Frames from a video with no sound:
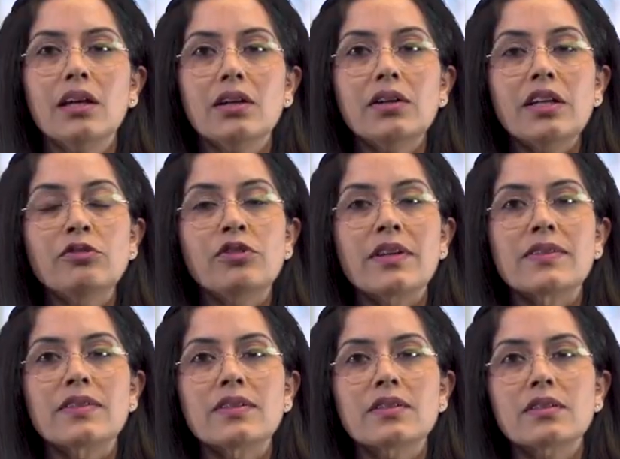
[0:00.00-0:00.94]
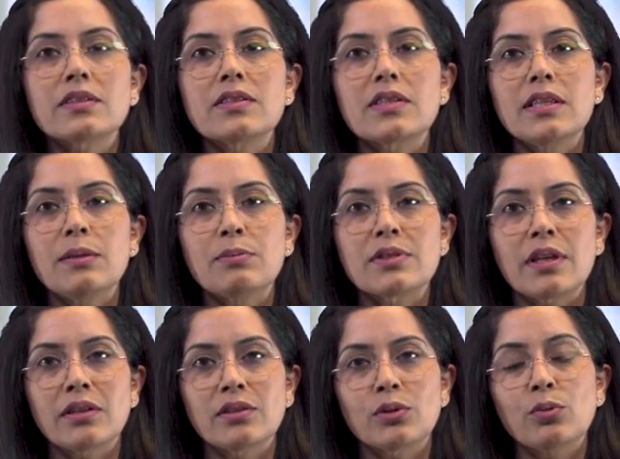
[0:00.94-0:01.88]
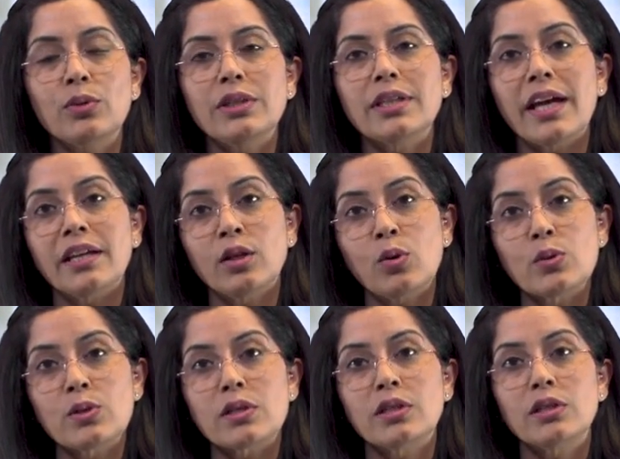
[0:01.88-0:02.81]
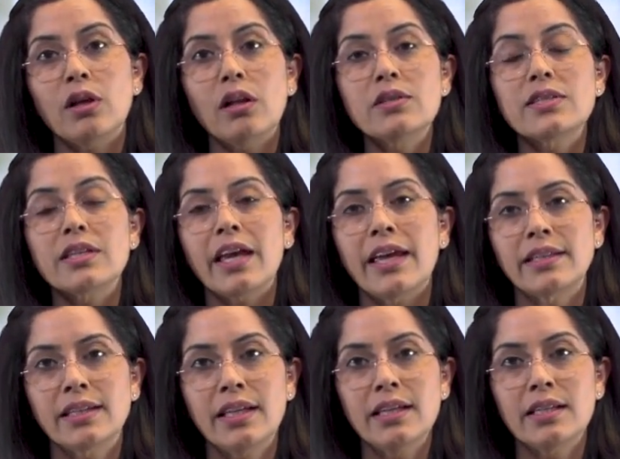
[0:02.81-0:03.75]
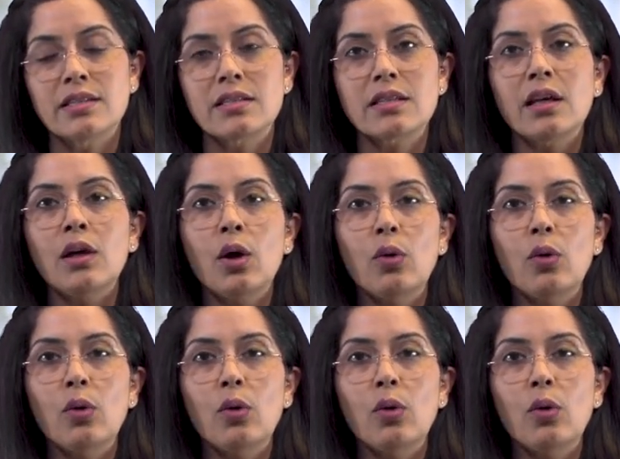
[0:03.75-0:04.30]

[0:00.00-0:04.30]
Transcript: Here at Franciscan Sleep Center, we diagnose adults and kids